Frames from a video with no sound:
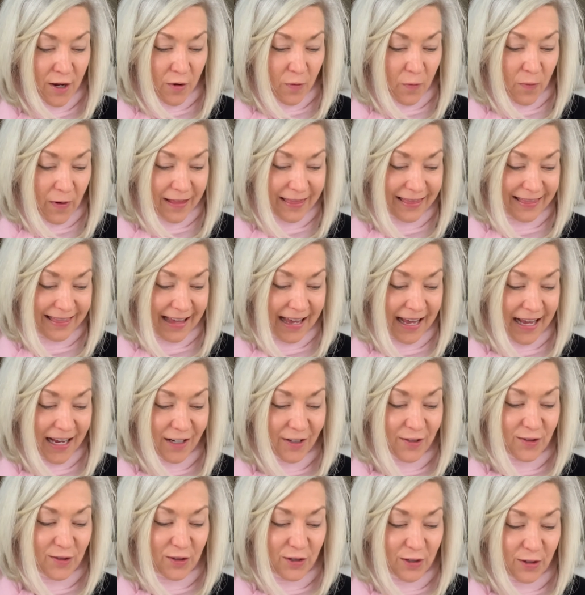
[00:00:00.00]
with
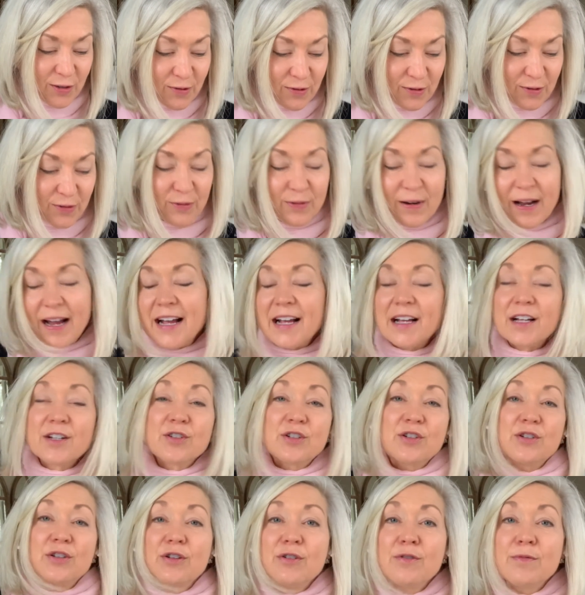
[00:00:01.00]
things too great and
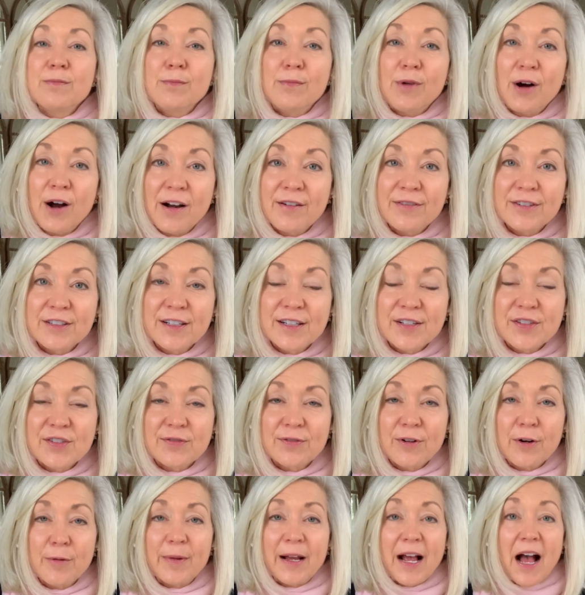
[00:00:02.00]
too marvelous
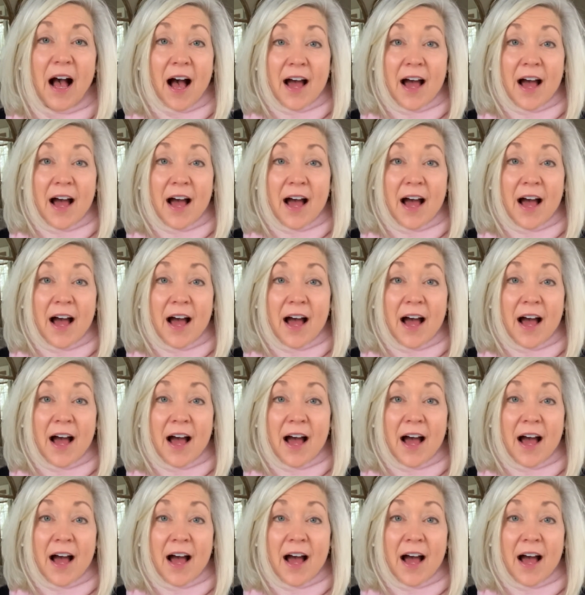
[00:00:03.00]
for me.